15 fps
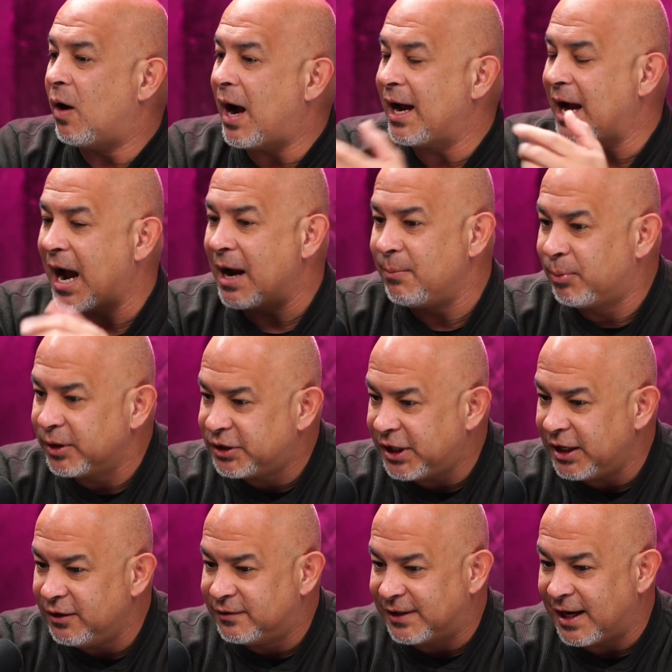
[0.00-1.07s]
I
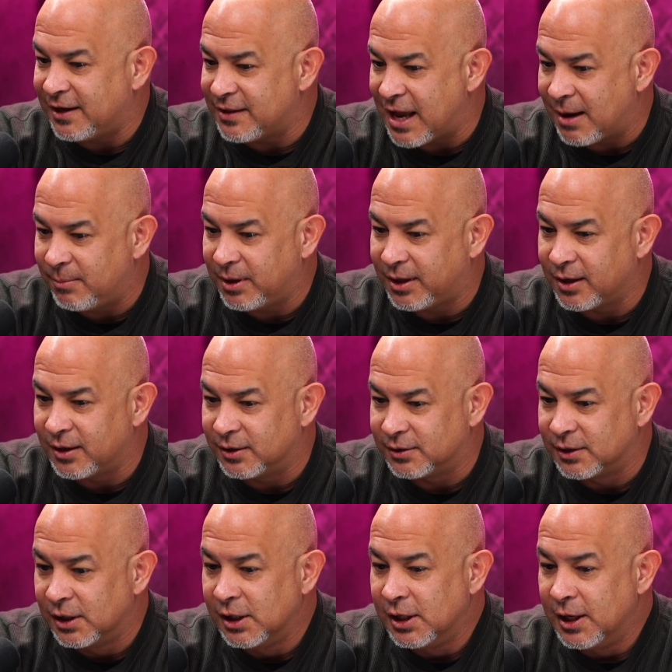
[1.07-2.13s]
appreciate you saying that
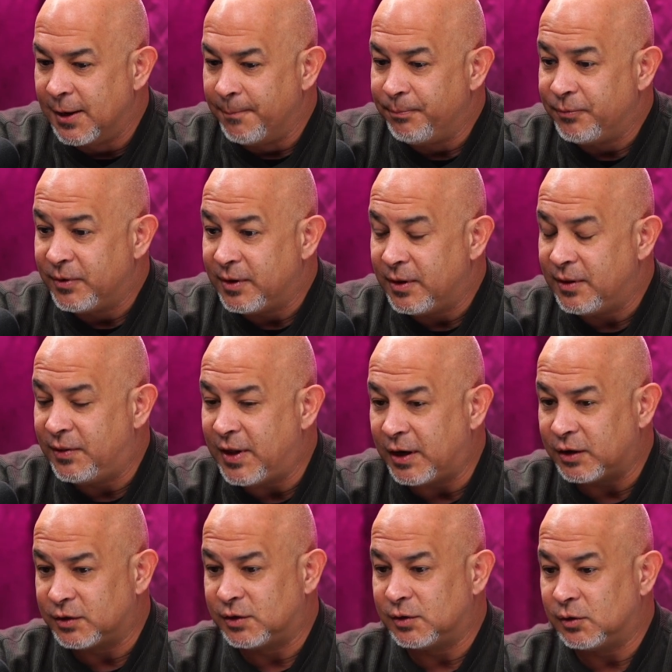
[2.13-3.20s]
because
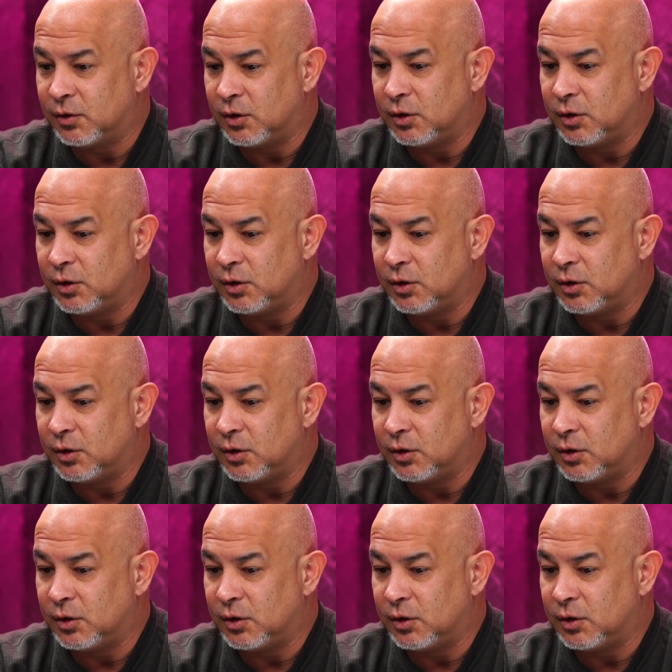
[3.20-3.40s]
there's